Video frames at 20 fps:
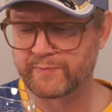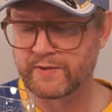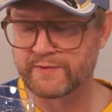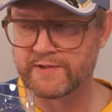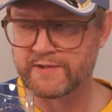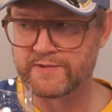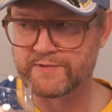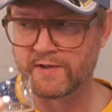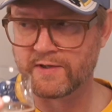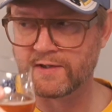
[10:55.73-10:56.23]

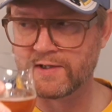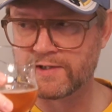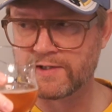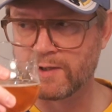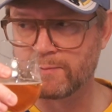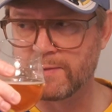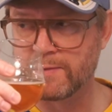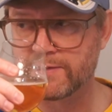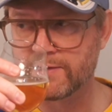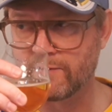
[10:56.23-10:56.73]
Just a
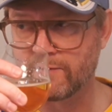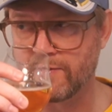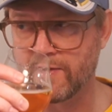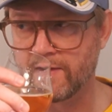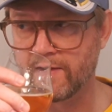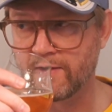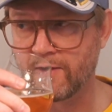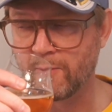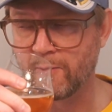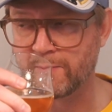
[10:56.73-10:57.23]
little bit of
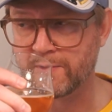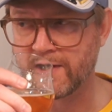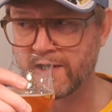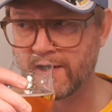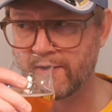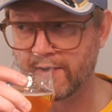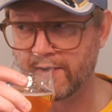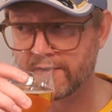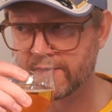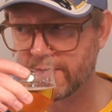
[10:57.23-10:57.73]
the hop
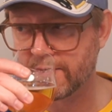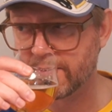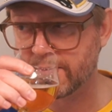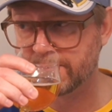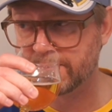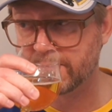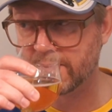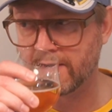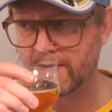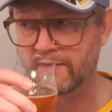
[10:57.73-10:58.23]

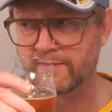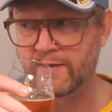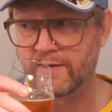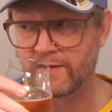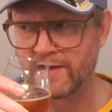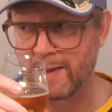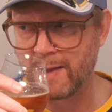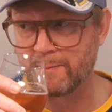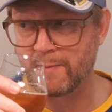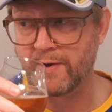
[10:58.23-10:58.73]
character, the
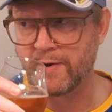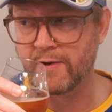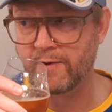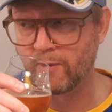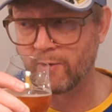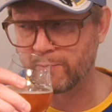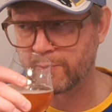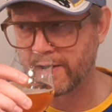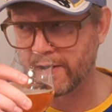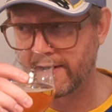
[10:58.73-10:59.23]
lemon
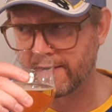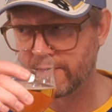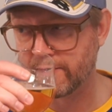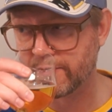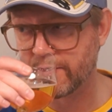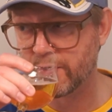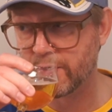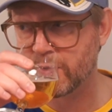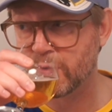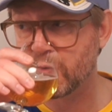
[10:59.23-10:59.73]
hop
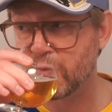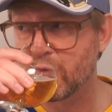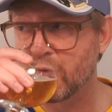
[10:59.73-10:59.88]
character.